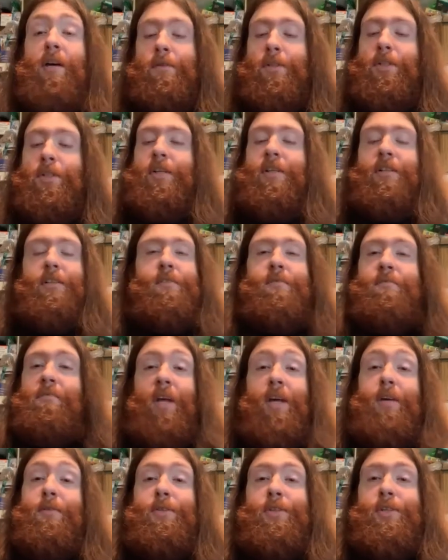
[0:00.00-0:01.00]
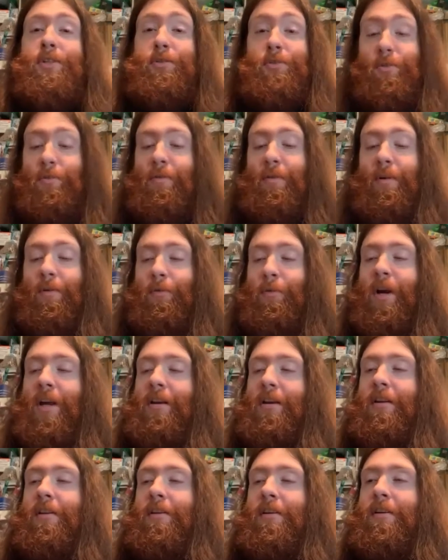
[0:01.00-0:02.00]
was just it was just
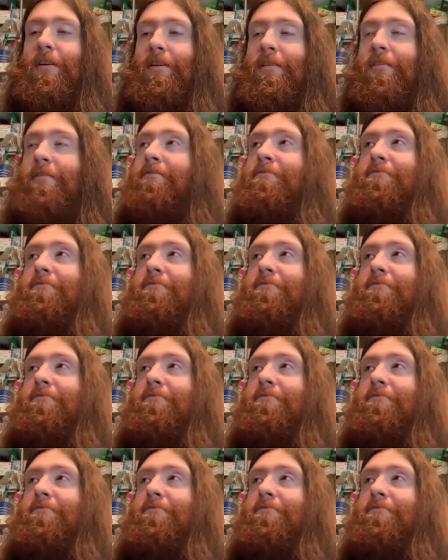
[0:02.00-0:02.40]
regular